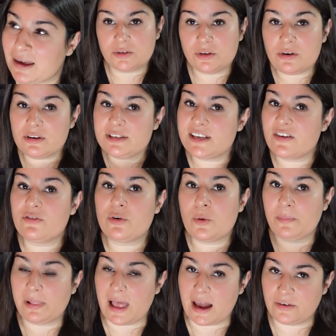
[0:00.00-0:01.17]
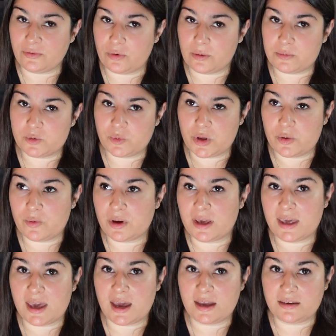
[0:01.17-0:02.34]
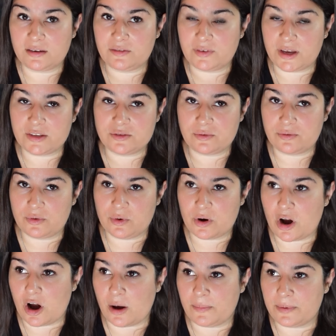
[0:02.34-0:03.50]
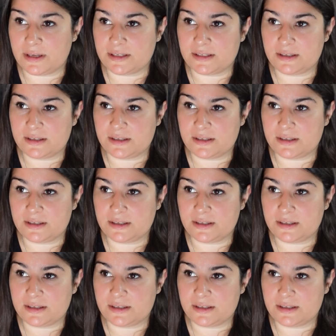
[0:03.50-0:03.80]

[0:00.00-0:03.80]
So there are several platforms where you can get advanced reviewer copies.